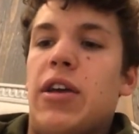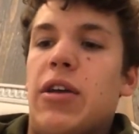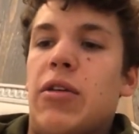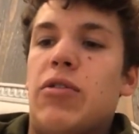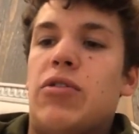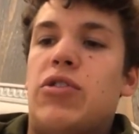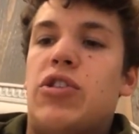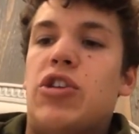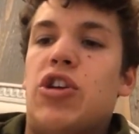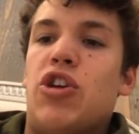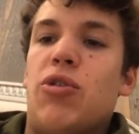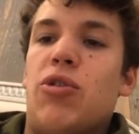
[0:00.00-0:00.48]

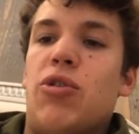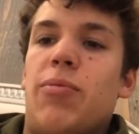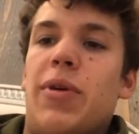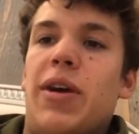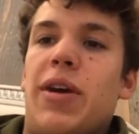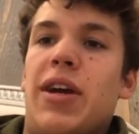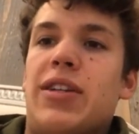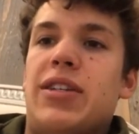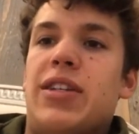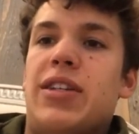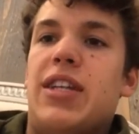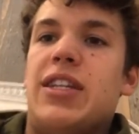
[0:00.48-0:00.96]
YouTube
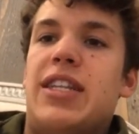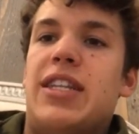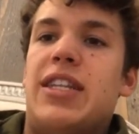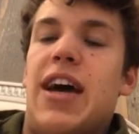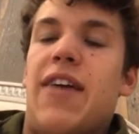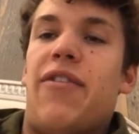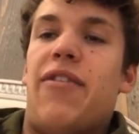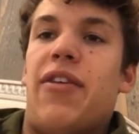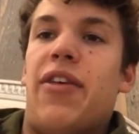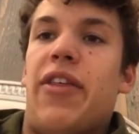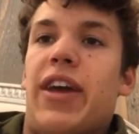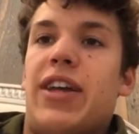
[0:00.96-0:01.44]
is, is
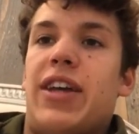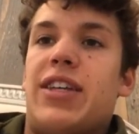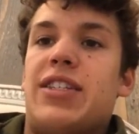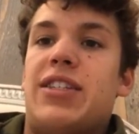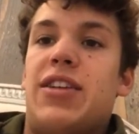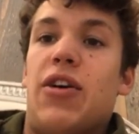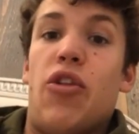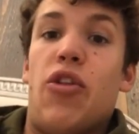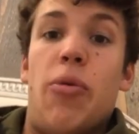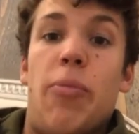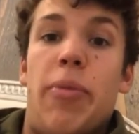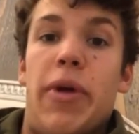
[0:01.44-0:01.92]
definitely like
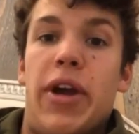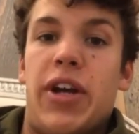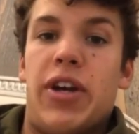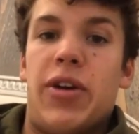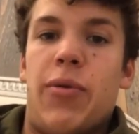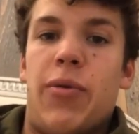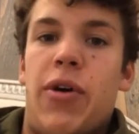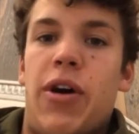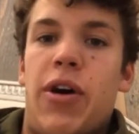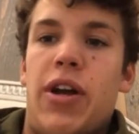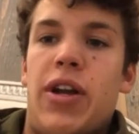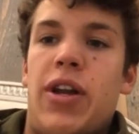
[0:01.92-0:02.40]
still the bigger
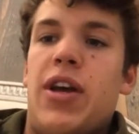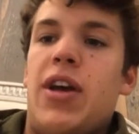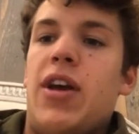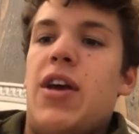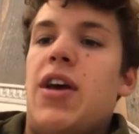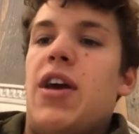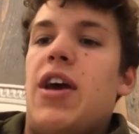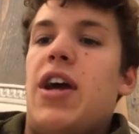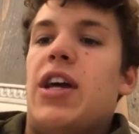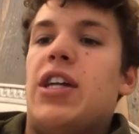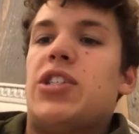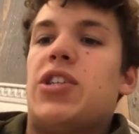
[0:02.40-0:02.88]
one.
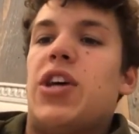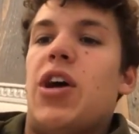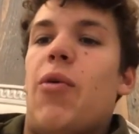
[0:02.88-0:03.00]
And so I